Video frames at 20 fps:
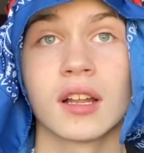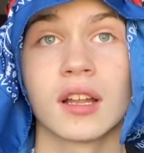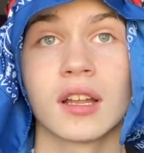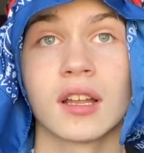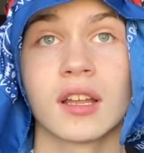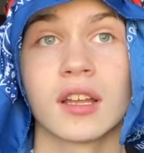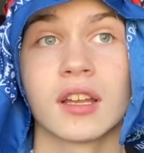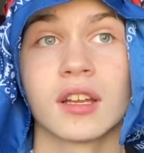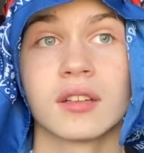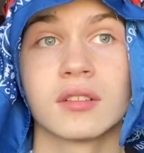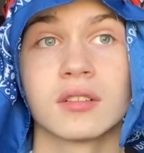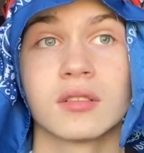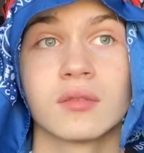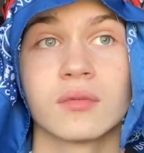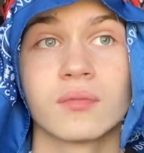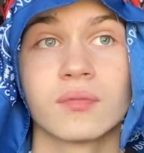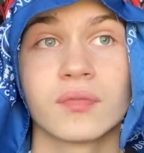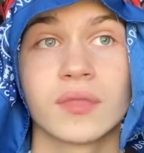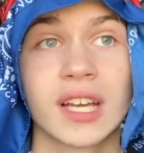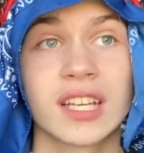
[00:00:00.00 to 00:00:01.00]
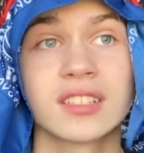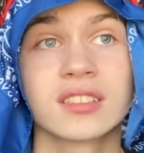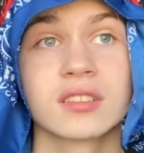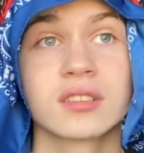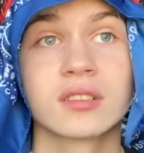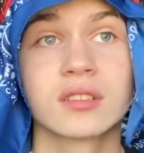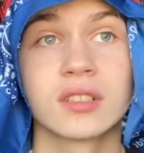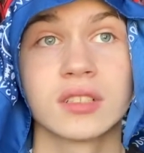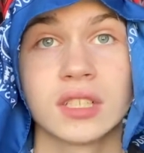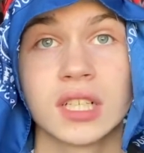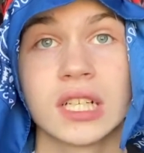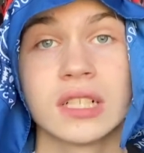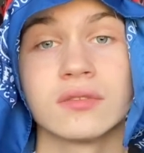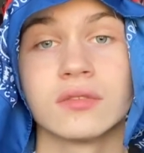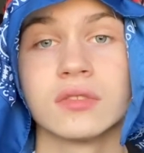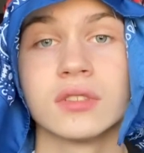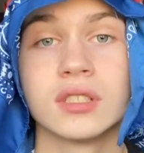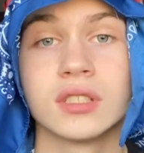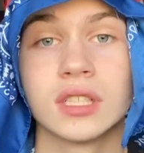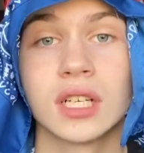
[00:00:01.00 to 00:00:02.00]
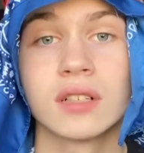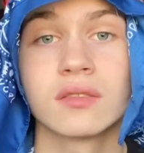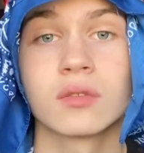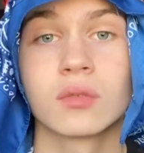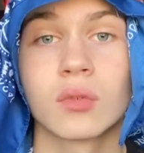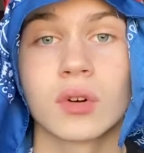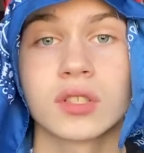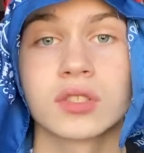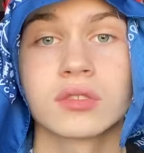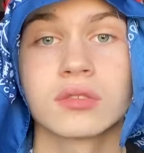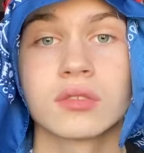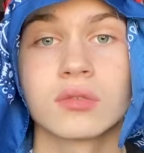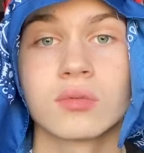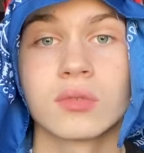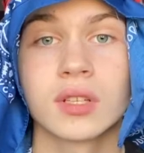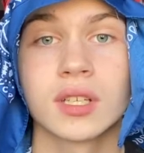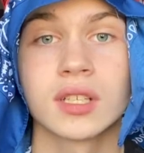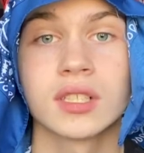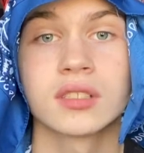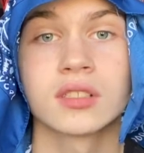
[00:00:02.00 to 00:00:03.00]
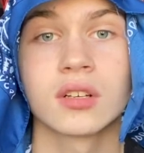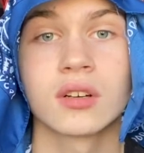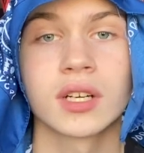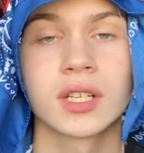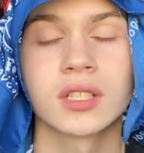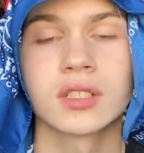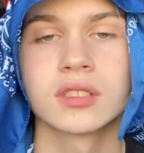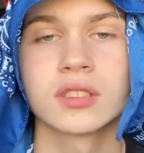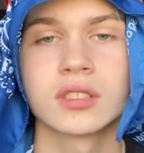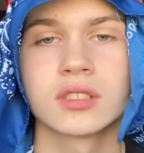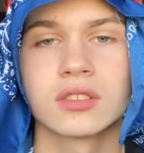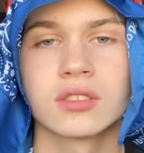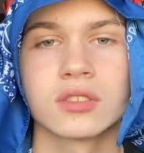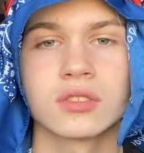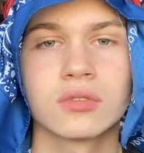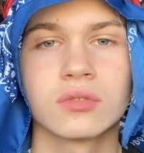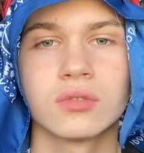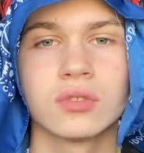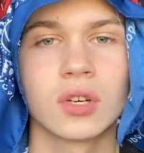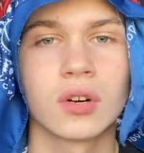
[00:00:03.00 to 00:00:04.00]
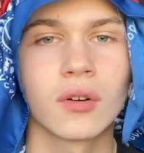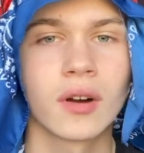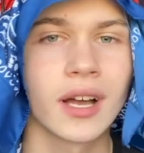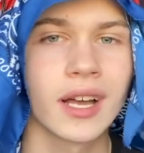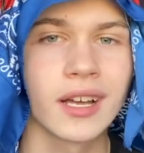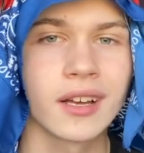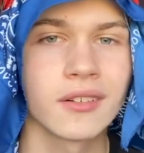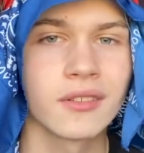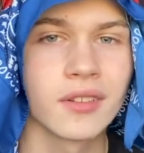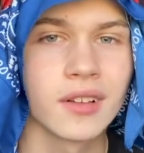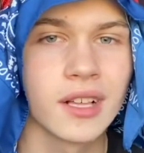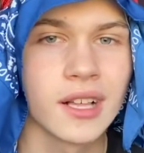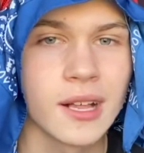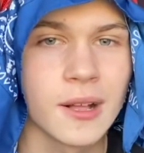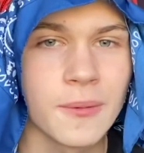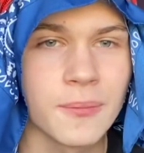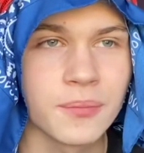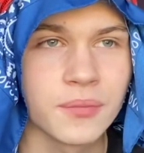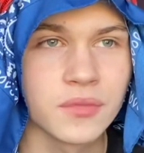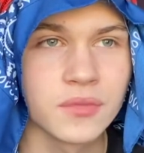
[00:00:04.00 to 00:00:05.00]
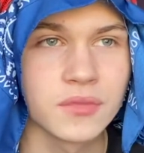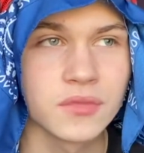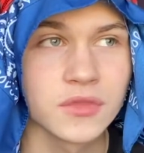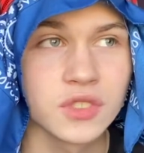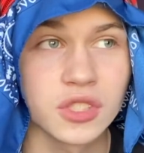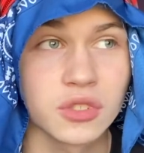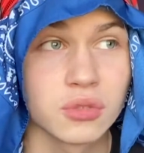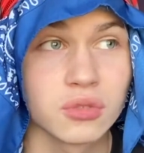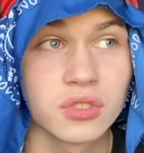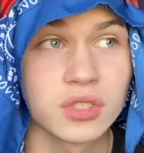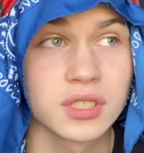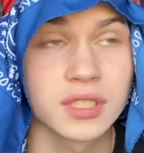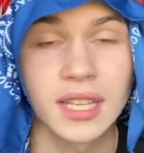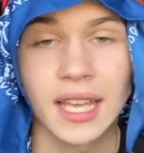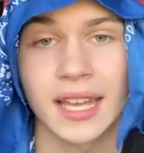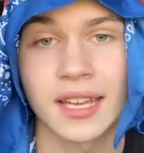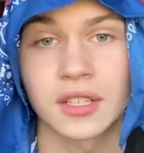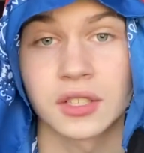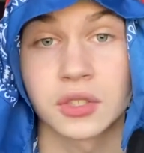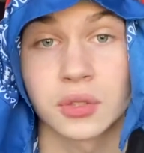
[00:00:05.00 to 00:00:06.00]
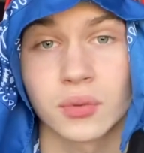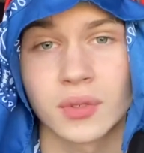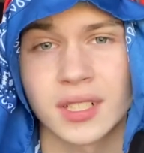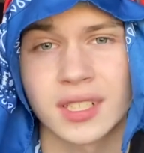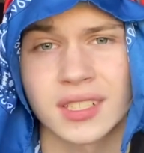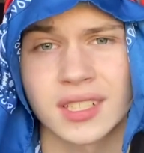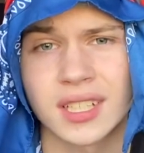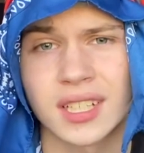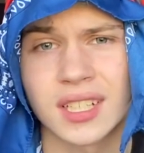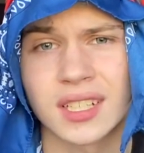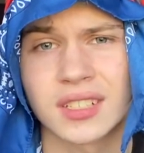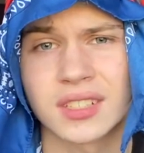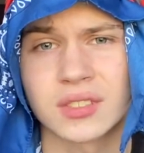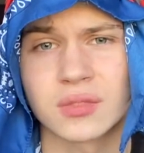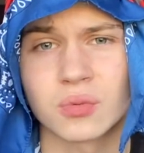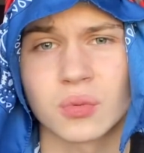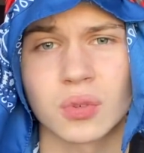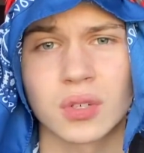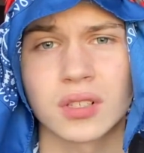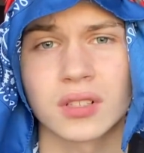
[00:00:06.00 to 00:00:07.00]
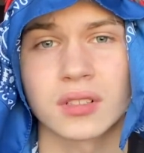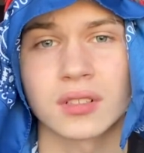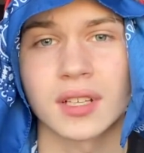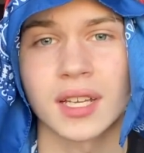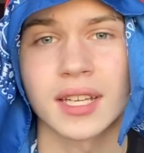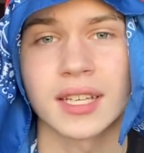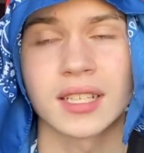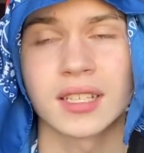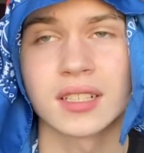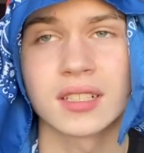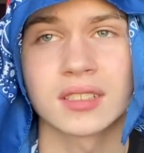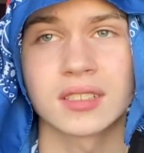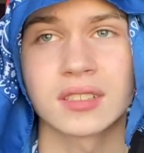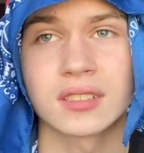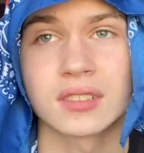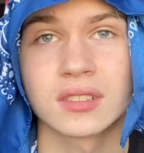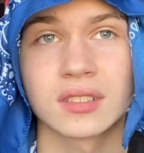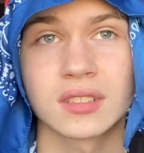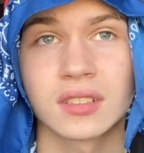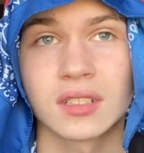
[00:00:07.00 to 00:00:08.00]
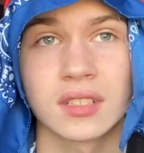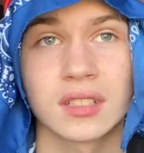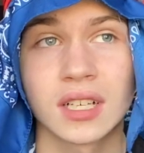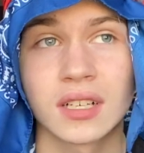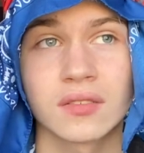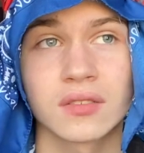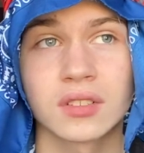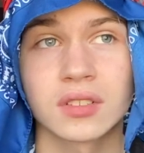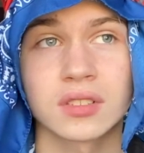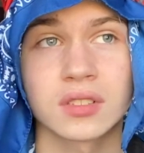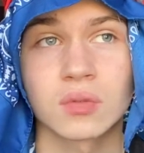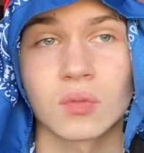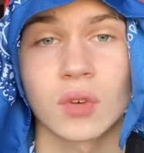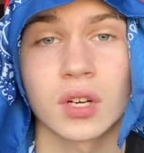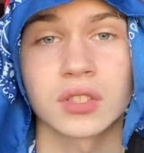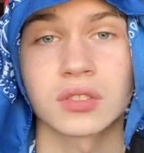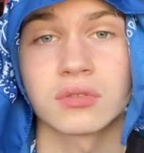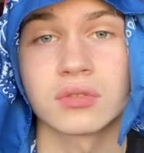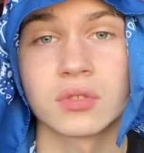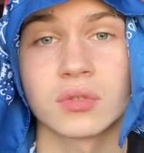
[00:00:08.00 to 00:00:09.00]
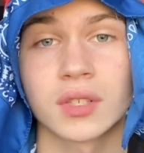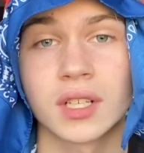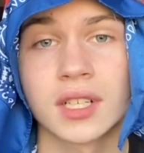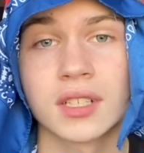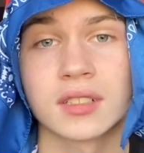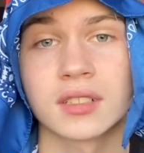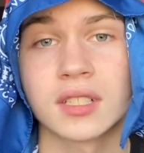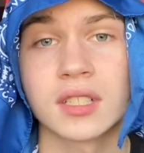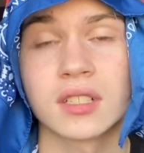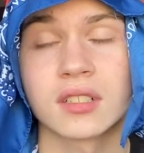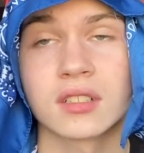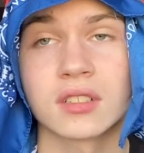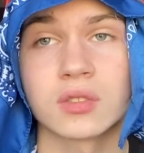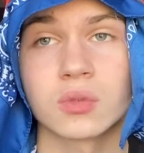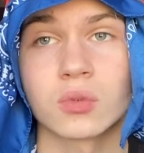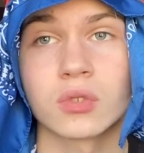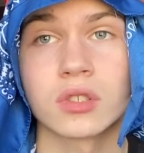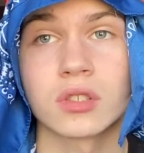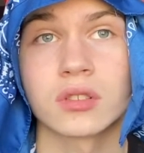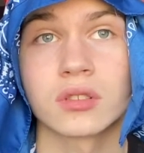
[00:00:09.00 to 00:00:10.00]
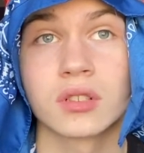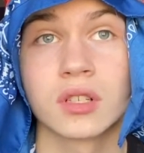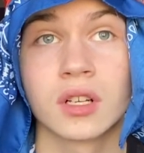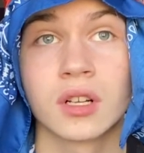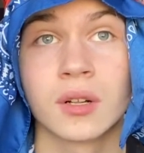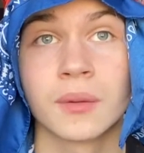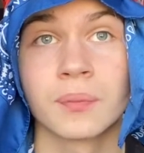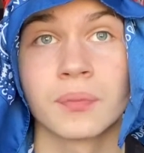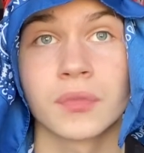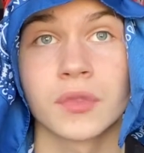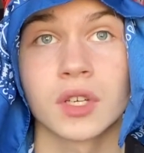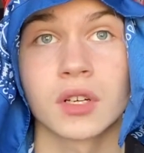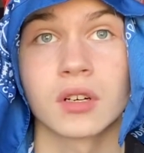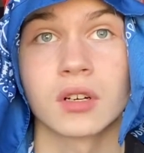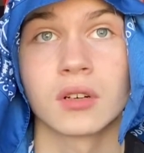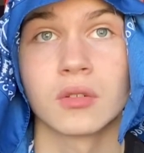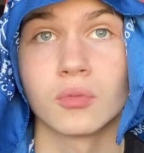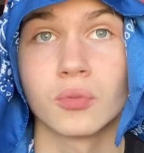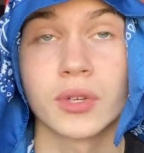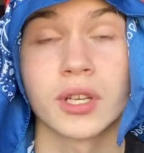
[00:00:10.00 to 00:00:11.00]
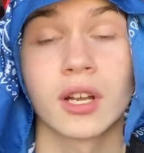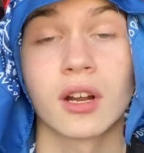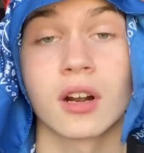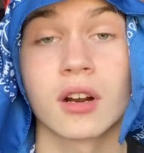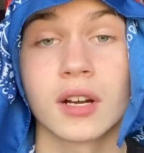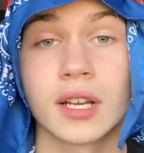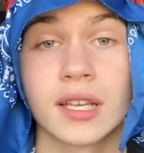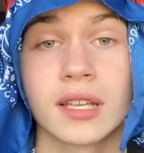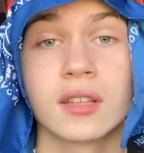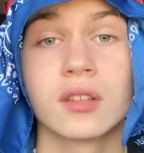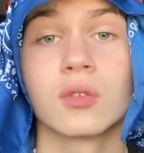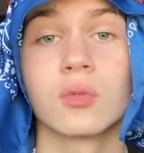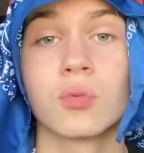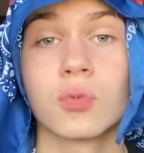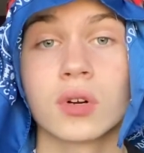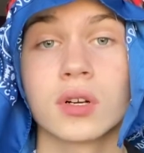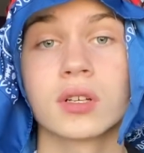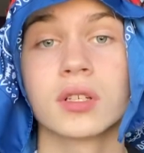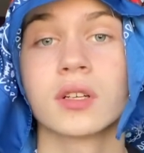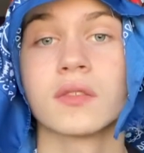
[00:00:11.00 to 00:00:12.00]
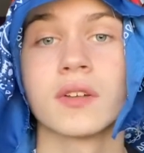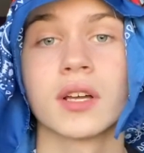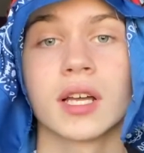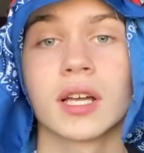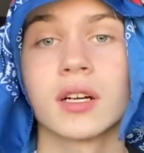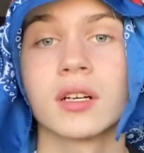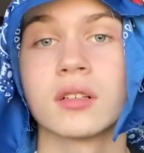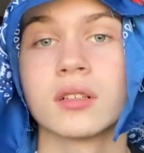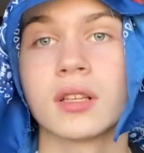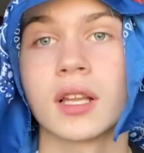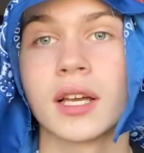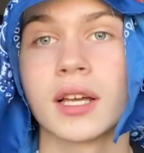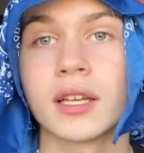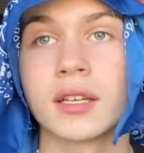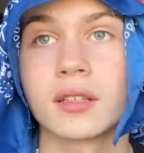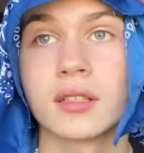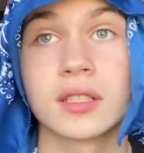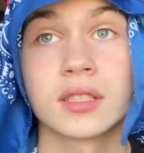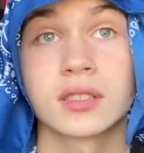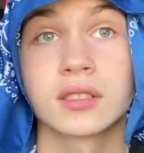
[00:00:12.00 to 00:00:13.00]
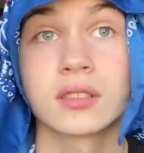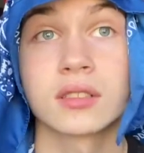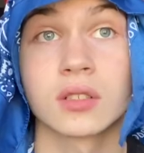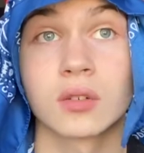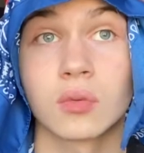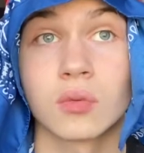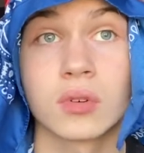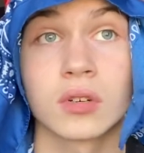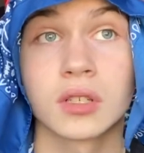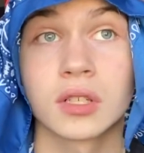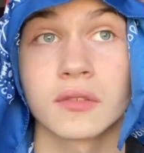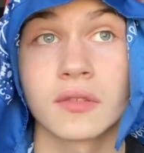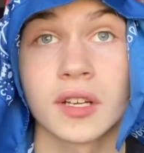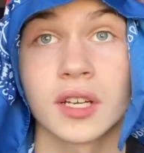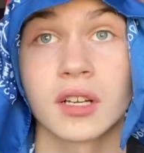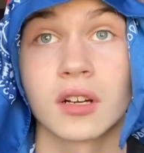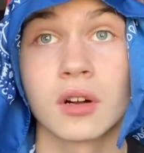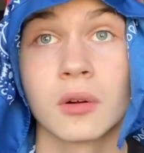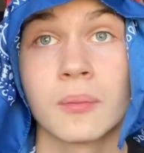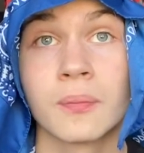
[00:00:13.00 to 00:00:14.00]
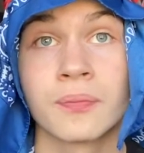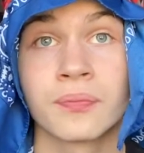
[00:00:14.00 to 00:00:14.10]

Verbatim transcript: And that's the devil. The devil wants you to release your energy so you don't have so you just can't do anything in this world. Like he doesn't the devil doesn't want you doing anything in this world. Um, we are in the world of hell. Like this is a world of hell